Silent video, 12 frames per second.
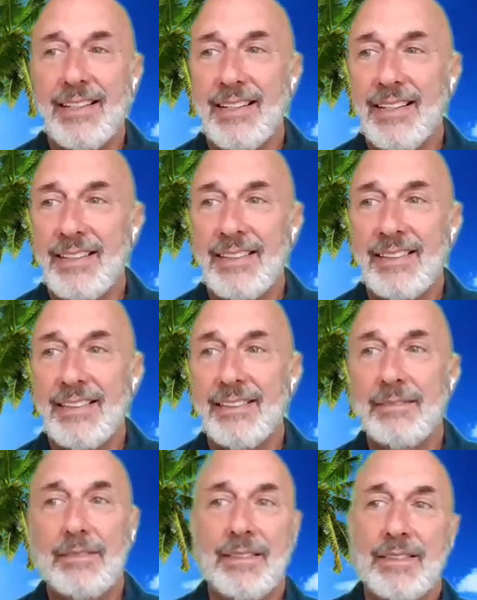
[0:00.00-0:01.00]
Uh,
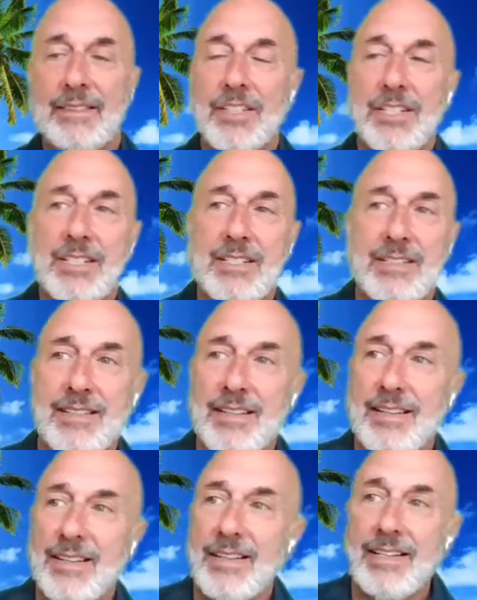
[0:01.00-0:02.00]
he just
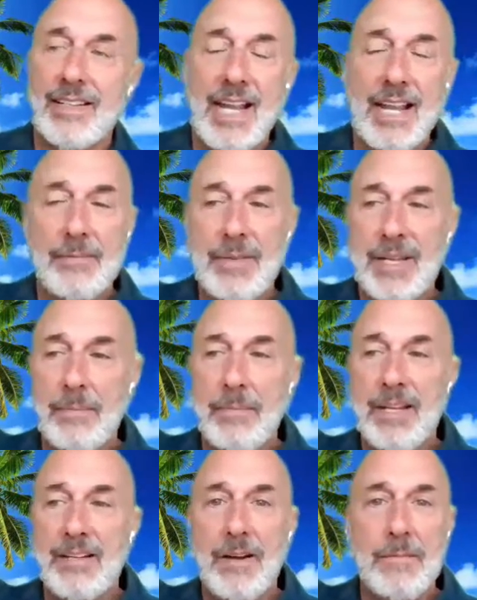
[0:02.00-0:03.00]
gave me a
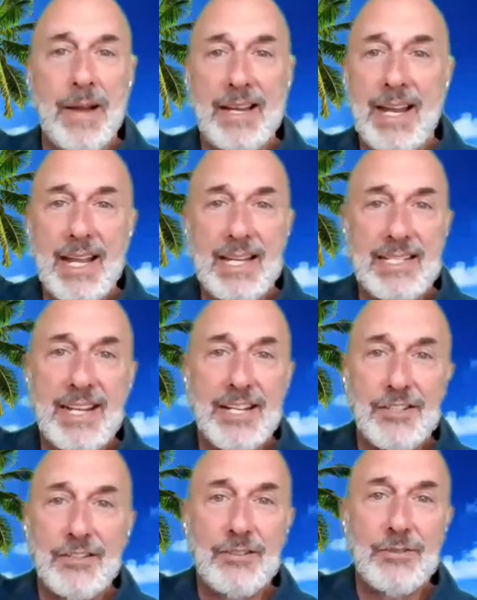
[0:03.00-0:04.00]
bid on my gas
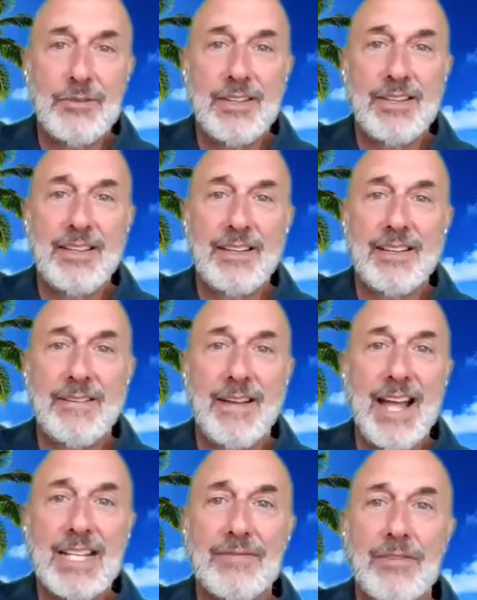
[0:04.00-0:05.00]
station to do the uh,
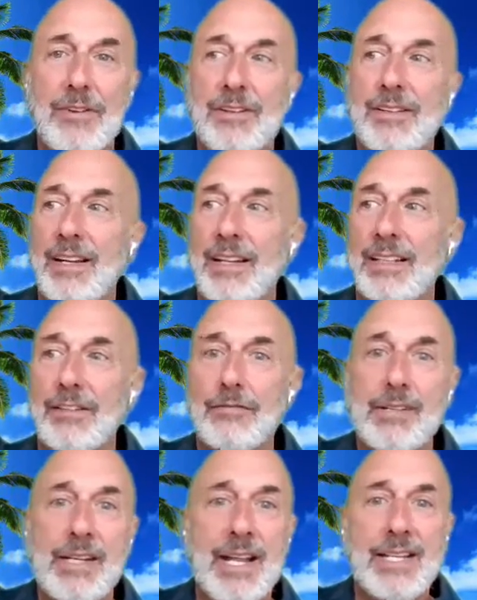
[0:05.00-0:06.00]
asphalt. Like
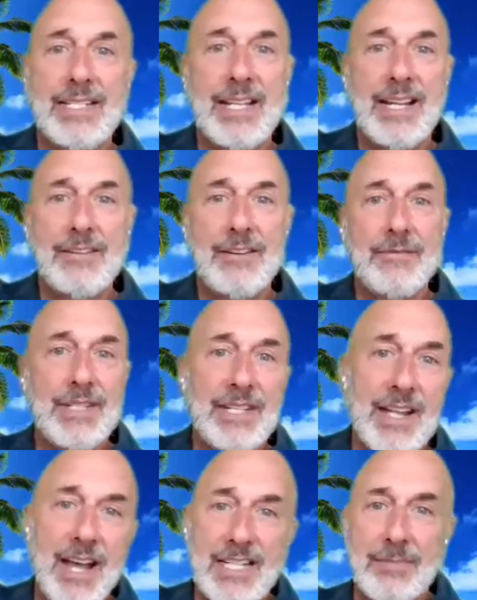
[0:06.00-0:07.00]
3 days later he was in
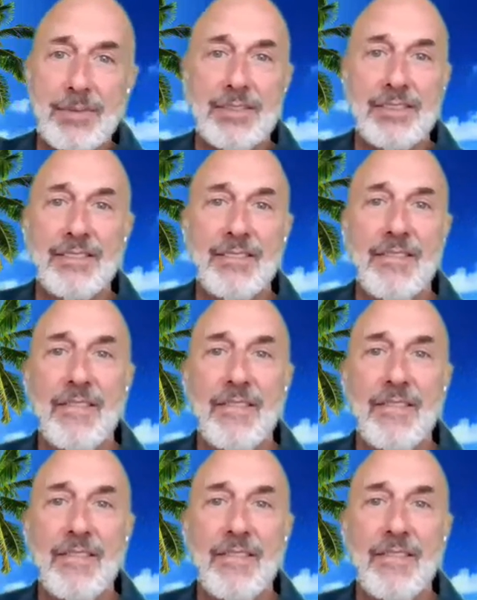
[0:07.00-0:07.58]
the hospital.